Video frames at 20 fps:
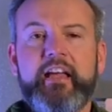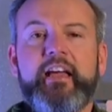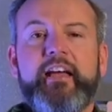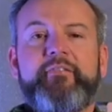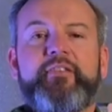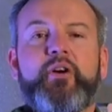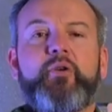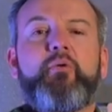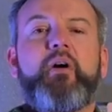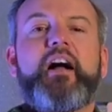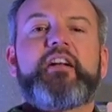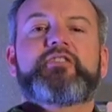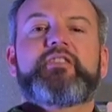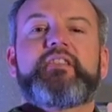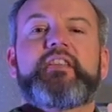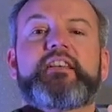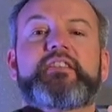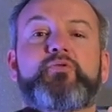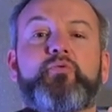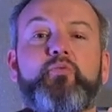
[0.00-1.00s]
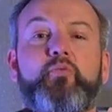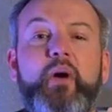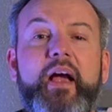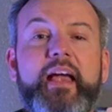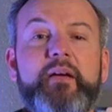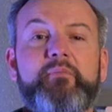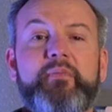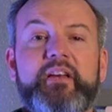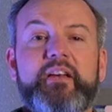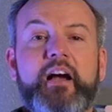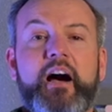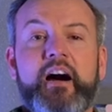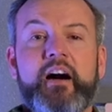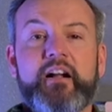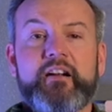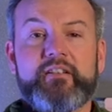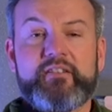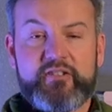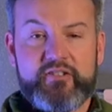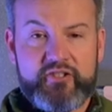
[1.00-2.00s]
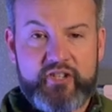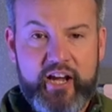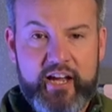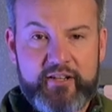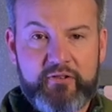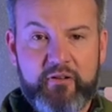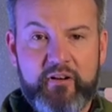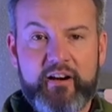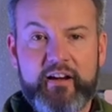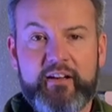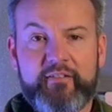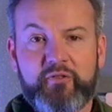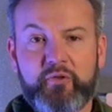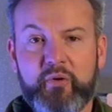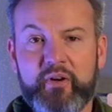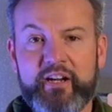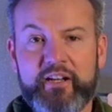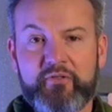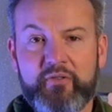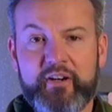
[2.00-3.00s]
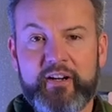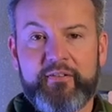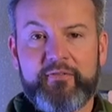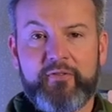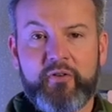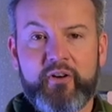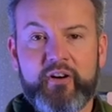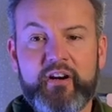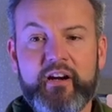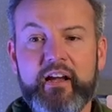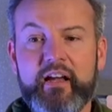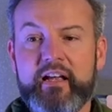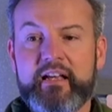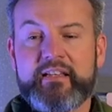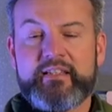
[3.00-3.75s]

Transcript: If you're watching this way beyond January of 2024,